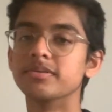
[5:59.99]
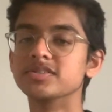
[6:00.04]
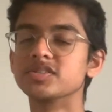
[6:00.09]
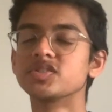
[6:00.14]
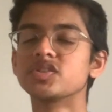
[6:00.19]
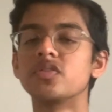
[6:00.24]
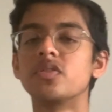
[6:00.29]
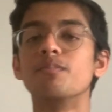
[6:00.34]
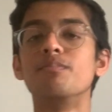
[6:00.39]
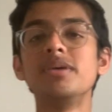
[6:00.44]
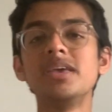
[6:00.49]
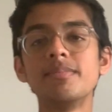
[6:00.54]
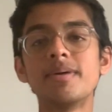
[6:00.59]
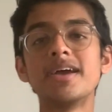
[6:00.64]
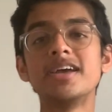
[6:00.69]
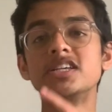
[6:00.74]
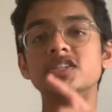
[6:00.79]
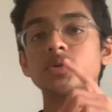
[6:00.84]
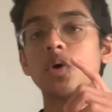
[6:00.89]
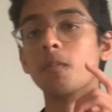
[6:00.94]
So the BMAT
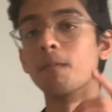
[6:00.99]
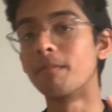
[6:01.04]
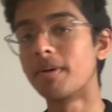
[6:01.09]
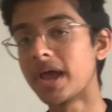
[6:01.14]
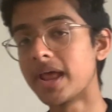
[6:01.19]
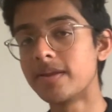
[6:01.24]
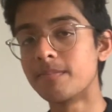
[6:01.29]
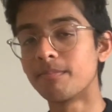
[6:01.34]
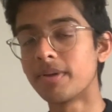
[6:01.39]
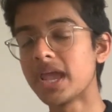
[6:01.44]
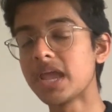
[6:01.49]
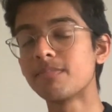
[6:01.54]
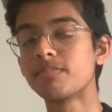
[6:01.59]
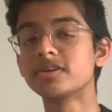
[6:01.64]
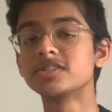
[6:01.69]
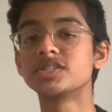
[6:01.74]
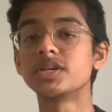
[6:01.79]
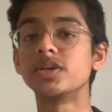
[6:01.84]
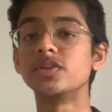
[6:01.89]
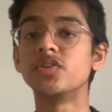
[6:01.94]
is on pen and paper,
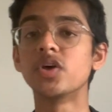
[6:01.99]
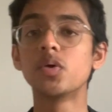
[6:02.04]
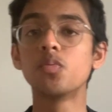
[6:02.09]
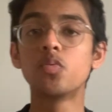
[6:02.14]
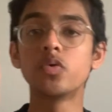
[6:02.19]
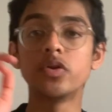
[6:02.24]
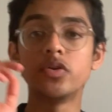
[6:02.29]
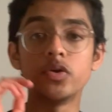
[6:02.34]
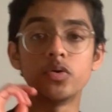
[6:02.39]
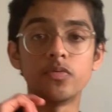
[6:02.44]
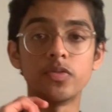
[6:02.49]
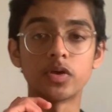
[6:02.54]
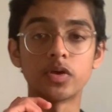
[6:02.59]
so you don't want to do it on the